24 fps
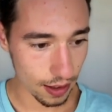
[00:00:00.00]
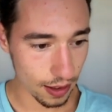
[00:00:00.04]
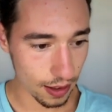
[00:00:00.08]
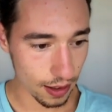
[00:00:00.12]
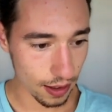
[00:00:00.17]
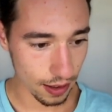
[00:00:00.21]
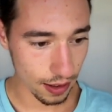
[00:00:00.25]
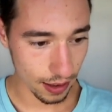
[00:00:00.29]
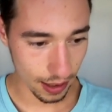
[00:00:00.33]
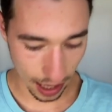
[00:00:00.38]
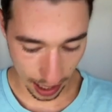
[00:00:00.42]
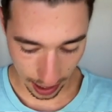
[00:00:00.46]

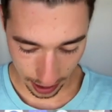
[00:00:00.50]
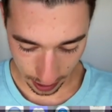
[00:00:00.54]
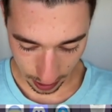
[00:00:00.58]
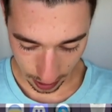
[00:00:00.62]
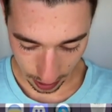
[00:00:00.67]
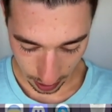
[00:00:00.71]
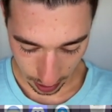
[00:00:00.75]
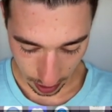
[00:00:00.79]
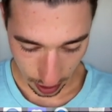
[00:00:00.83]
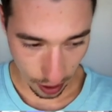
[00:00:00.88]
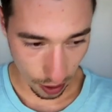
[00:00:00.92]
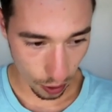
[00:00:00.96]
side
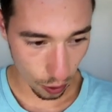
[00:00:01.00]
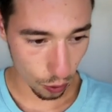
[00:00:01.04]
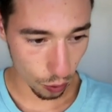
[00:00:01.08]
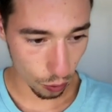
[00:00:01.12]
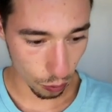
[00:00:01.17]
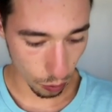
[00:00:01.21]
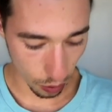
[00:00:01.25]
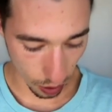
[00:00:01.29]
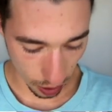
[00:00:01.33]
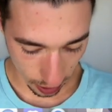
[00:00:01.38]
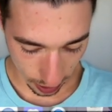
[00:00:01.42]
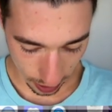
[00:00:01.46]

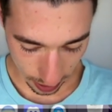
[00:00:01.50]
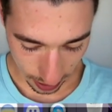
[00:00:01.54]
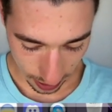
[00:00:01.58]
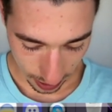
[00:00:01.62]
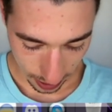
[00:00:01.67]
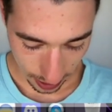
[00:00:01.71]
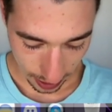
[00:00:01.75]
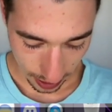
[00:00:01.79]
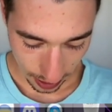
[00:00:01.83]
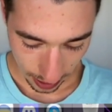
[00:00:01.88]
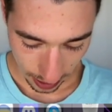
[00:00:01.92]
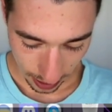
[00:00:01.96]
one
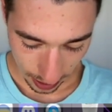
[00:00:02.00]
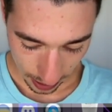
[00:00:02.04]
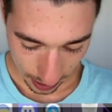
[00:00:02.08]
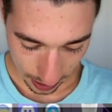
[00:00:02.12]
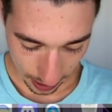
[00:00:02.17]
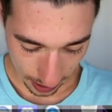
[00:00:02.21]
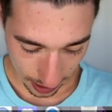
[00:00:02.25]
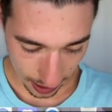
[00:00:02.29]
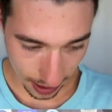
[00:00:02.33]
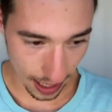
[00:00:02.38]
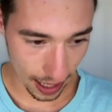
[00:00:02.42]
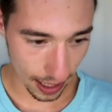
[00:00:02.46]

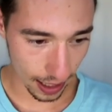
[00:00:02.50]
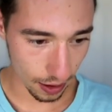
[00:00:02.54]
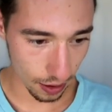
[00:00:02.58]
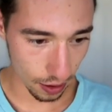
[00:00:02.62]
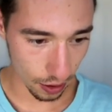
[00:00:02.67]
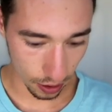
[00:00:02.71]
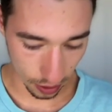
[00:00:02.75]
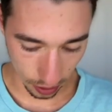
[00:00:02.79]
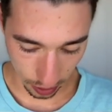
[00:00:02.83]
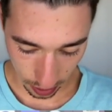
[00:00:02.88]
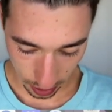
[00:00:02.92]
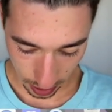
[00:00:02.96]

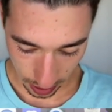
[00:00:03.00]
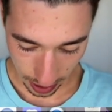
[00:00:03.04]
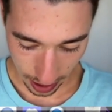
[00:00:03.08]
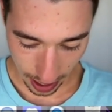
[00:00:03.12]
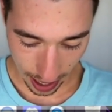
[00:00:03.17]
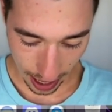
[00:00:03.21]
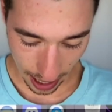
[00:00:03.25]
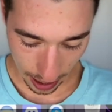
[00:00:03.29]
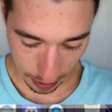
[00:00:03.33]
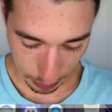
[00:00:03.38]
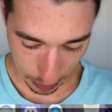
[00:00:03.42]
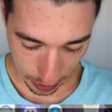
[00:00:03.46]
signal
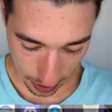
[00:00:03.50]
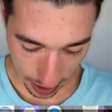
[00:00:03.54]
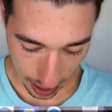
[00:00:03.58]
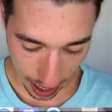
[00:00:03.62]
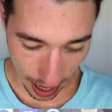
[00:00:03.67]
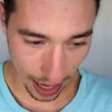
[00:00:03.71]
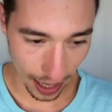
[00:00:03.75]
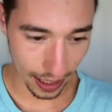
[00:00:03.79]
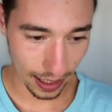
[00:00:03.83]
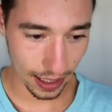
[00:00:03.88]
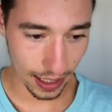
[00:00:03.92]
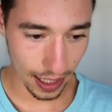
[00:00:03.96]

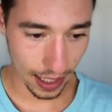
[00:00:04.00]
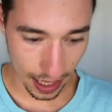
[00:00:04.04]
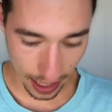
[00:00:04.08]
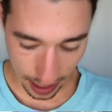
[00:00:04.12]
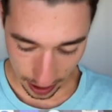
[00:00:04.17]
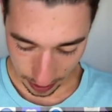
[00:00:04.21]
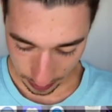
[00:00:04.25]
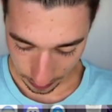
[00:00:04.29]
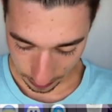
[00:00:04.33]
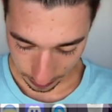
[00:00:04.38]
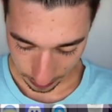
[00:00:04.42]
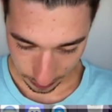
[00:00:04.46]
API
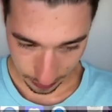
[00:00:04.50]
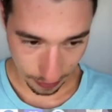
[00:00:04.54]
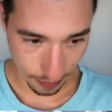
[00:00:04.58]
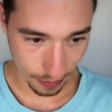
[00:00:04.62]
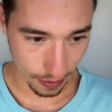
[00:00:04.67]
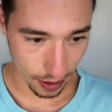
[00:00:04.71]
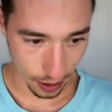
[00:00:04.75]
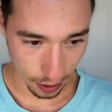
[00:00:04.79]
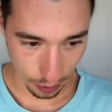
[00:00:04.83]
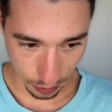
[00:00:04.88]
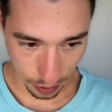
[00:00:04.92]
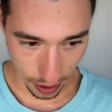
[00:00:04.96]
key,
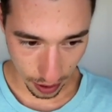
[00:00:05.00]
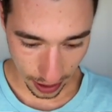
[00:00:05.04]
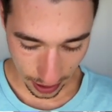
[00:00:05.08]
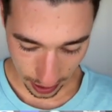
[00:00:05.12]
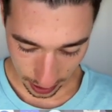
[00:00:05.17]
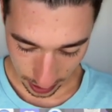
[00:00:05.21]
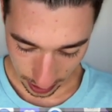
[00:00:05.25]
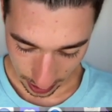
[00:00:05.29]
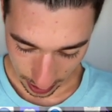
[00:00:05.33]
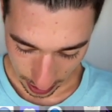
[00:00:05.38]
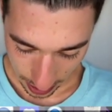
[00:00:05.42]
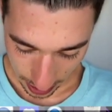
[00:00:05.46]
right?
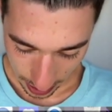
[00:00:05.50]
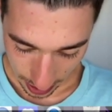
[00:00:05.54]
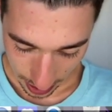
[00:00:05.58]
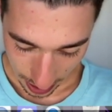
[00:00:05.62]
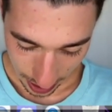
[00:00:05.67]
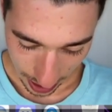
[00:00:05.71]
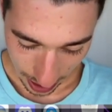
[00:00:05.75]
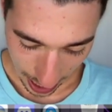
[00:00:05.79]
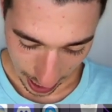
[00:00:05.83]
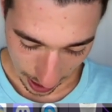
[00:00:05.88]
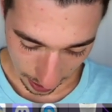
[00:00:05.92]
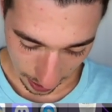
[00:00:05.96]

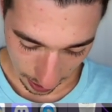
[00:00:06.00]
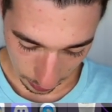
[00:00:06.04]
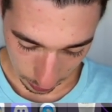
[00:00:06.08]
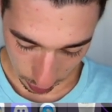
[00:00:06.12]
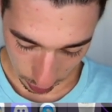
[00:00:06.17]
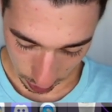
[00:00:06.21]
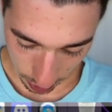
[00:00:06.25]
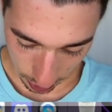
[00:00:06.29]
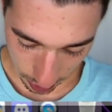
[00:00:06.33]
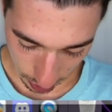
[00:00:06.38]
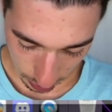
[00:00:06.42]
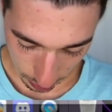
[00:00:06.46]
and then I'm
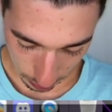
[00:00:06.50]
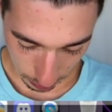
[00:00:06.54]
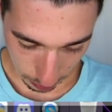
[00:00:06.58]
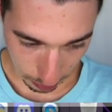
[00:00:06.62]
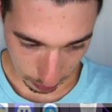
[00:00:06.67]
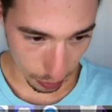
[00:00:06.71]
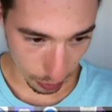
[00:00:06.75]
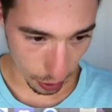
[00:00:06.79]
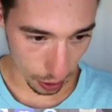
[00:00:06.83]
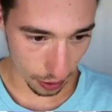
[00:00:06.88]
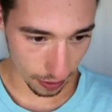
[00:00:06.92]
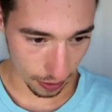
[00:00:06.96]
going to
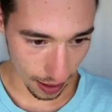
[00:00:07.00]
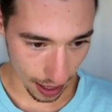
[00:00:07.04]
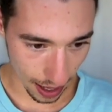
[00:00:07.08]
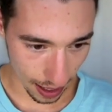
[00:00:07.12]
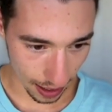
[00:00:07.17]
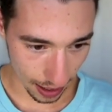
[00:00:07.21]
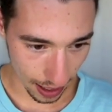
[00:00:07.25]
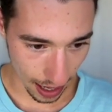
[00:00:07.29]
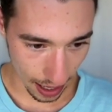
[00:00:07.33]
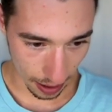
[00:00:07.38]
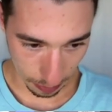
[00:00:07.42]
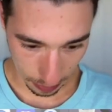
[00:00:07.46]
put
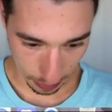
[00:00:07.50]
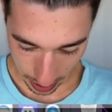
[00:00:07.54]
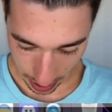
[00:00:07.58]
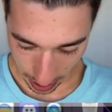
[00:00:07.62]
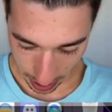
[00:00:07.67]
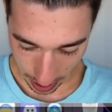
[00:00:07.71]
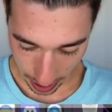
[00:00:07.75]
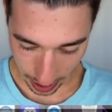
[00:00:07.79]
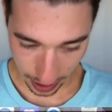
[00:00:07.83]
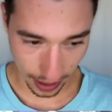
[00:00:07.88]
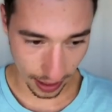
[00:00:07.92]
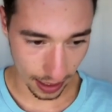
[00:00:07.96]
that
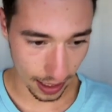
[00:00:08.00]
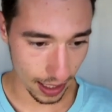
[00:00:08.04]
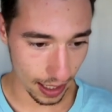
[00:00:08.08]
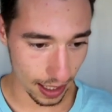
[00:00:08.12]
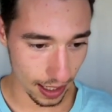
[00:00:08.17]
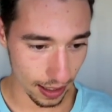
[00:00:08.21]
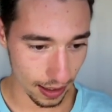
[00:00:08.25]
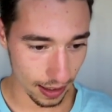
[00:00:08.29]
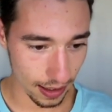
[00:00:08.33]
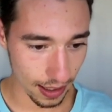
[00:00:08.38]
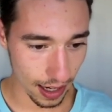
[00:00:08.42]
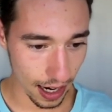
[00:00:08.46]
API key
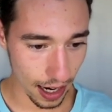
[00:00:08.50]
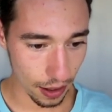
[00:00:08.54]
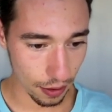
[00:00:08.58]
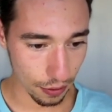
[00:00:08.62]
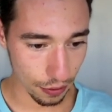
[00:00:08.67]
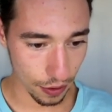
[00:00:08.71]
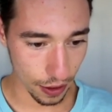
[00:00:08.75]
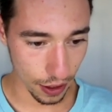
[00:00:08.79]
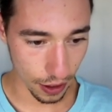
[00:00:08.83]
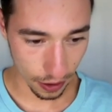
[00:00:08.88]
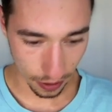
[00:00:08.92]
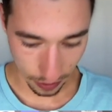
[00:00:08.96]
inside of
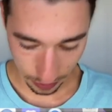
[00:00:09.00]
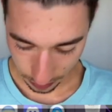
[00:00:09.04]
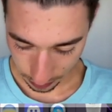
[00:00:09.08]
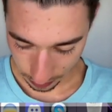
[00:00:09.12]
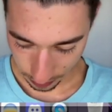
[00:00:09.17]
here.